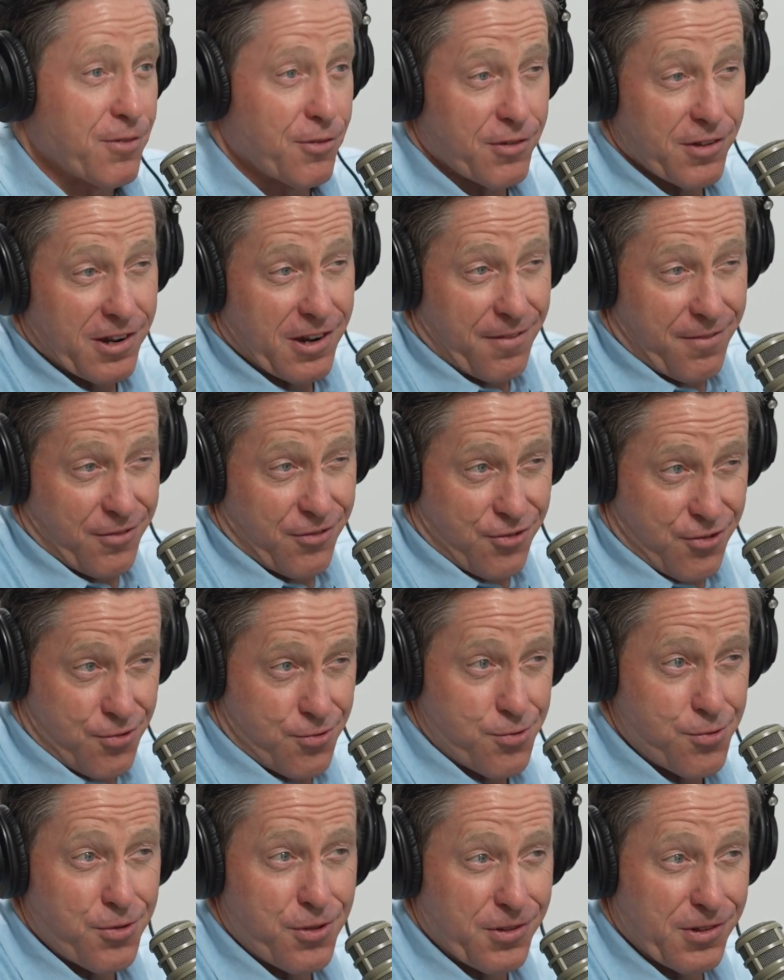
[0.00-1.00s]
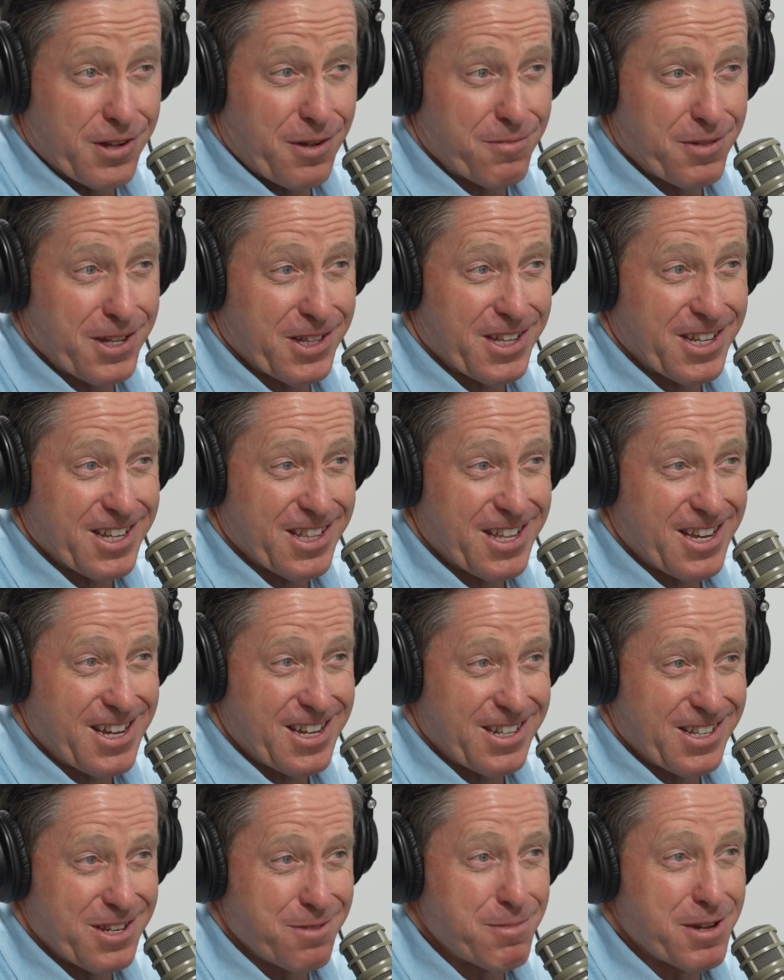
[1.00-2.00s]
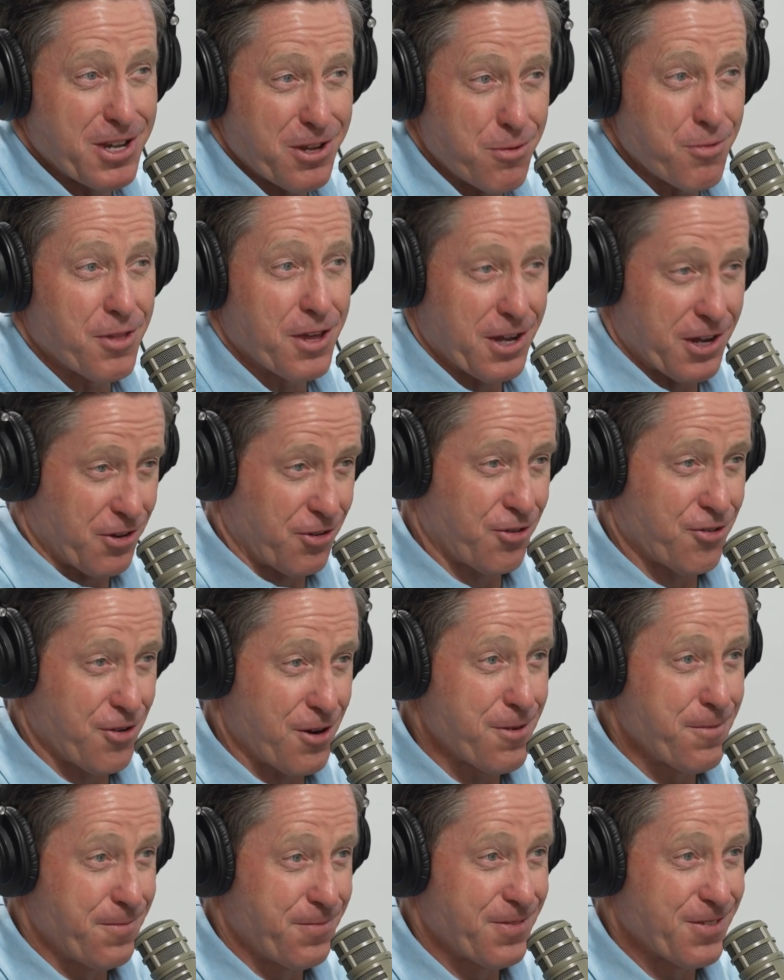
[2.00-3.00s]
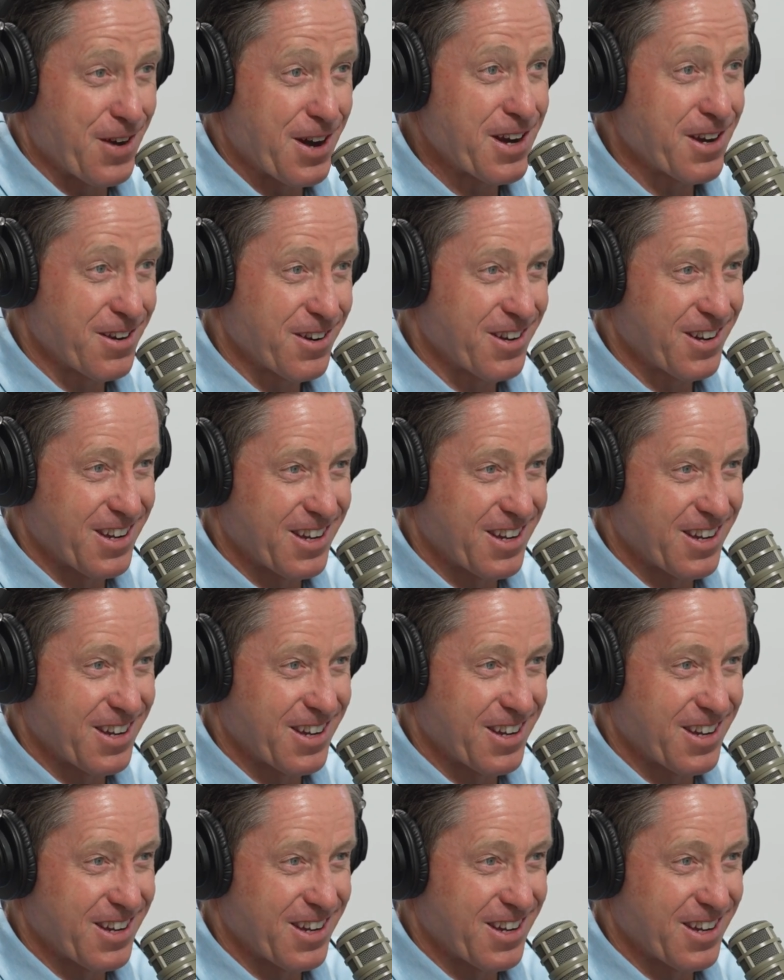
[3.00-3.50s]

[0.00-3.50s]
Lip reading: there's enough truth in something like that to make you think it's true, right?